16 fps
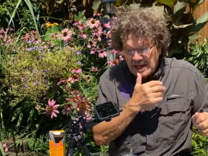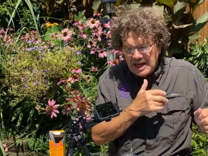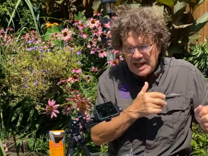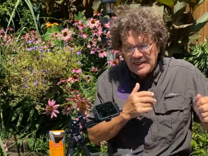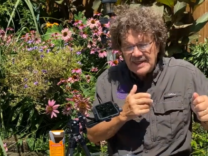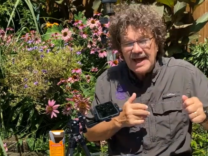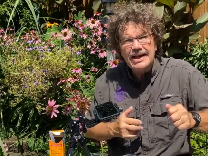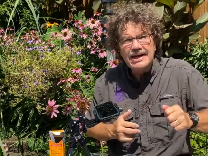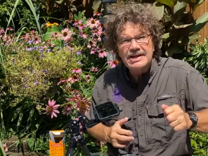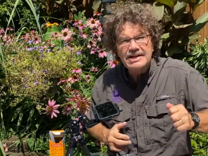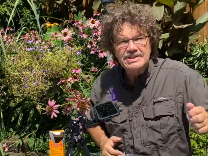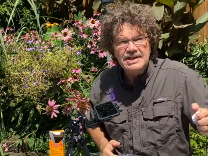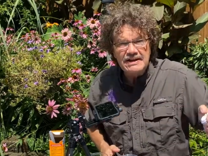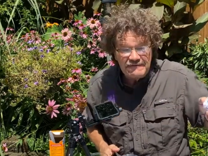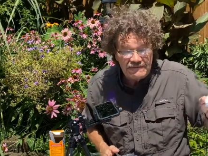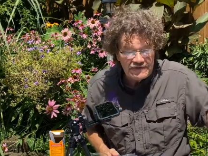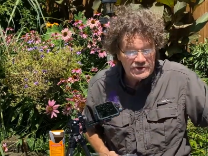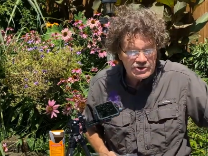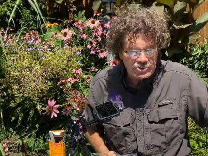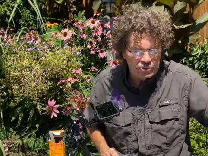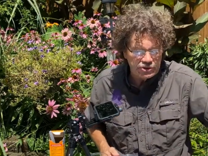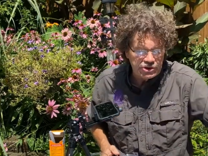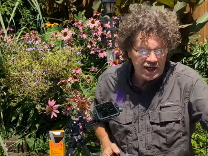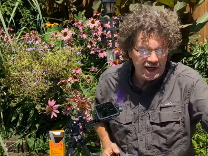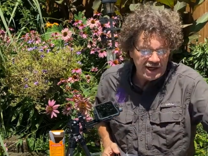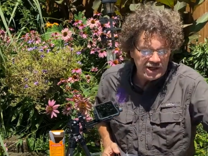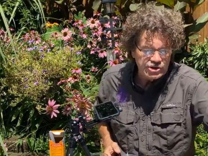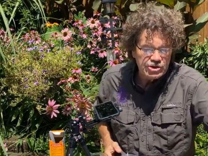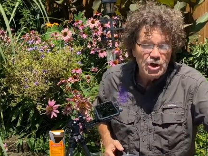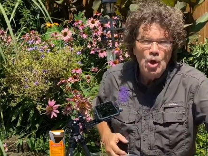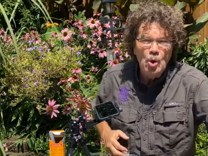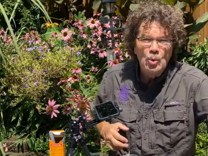That is a physical change.
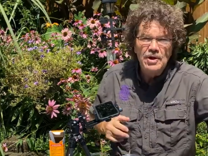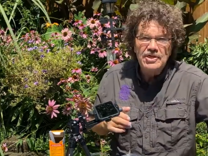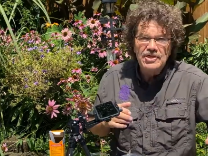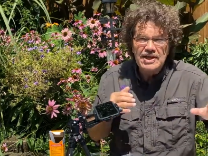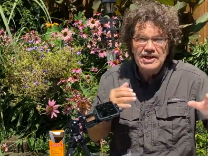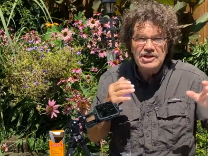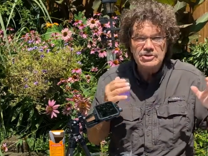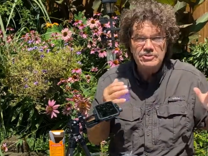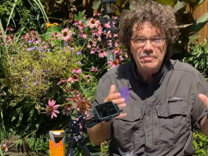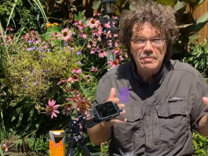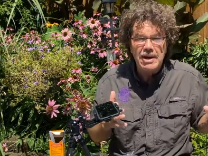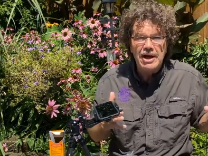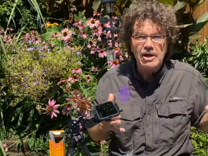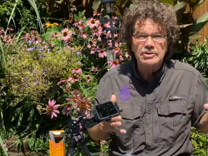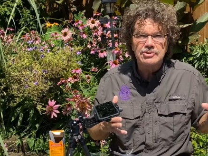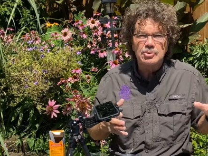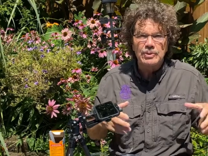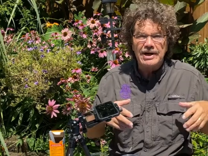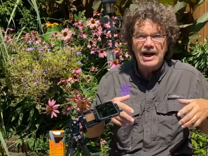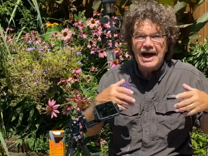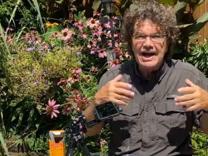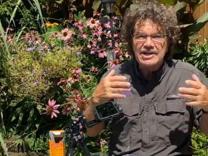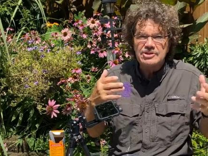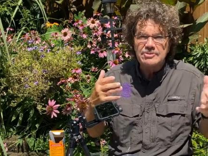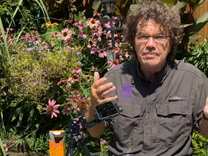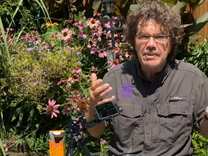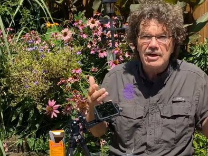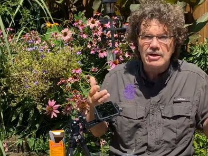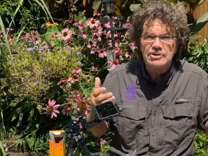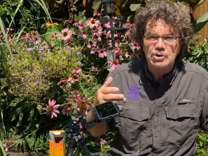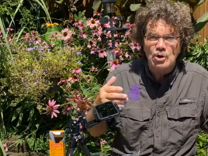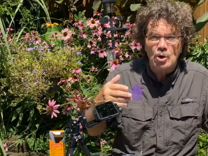When things melt, when ice
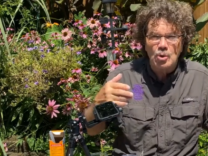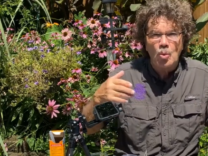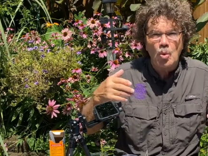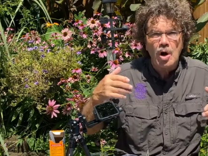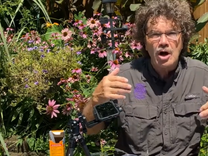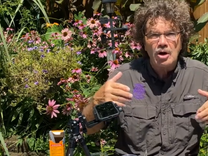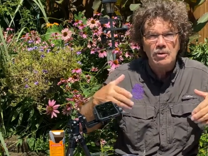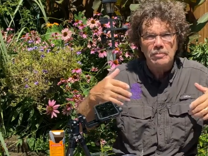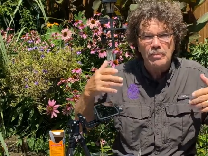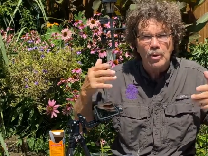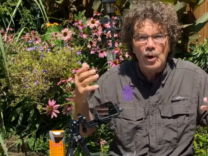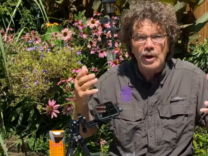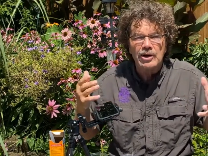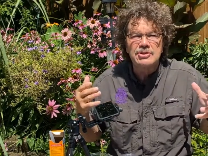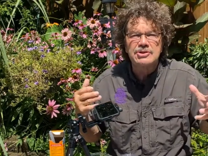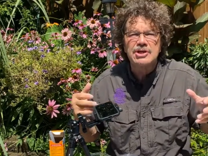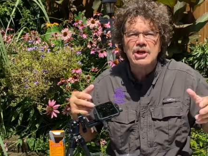melts or water boils,